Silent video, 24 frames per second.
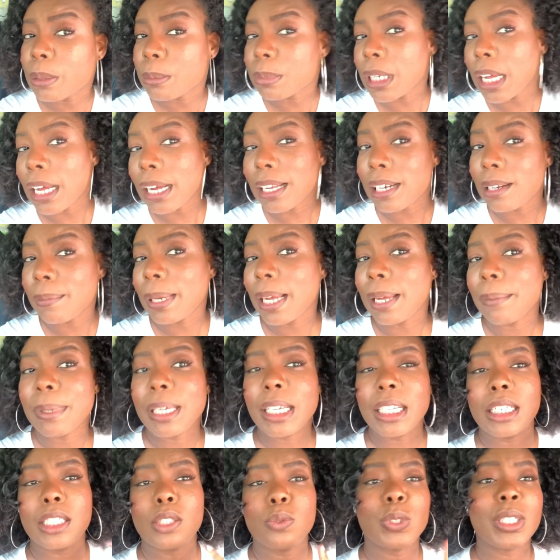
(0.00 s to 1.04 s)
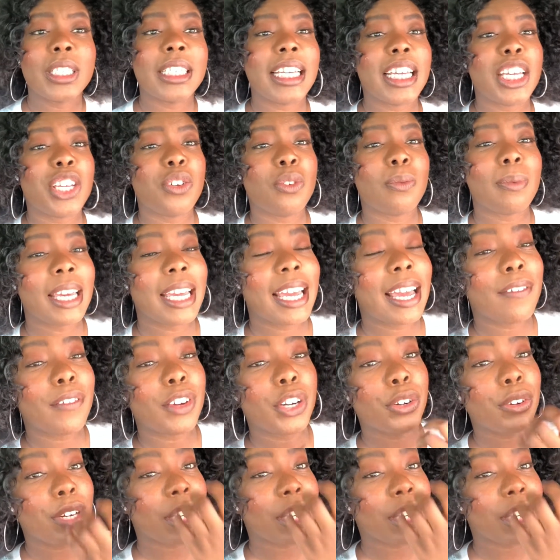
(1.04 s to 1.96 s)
talking about, because one day you might have a great